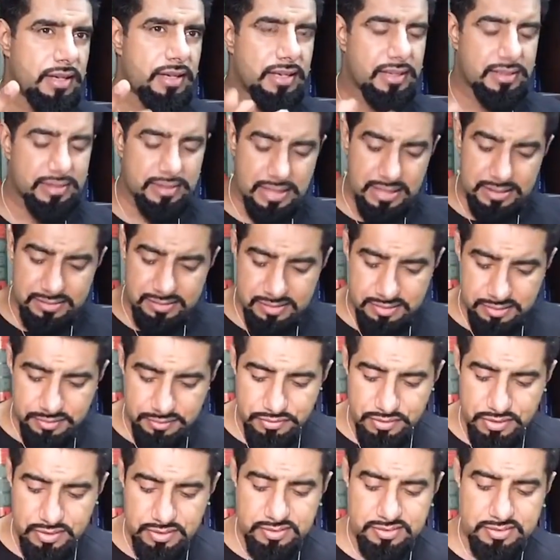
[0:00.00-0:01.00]
That's
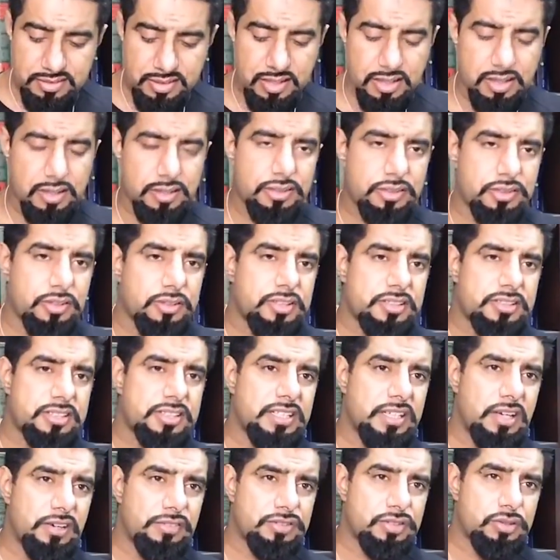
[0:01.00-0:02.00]
verse
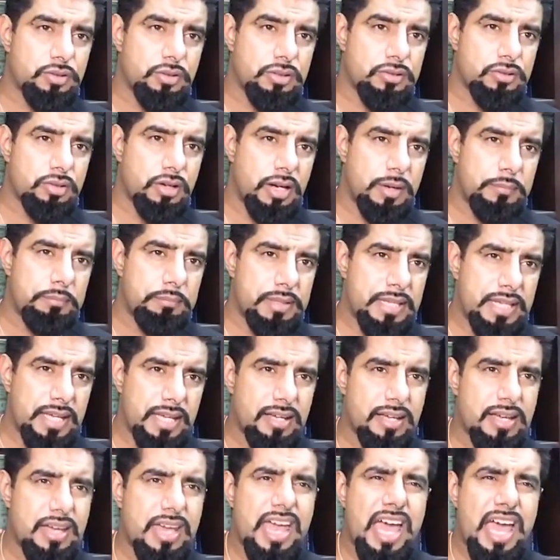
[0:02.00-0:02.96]
30 of Surah Al-Anbiya.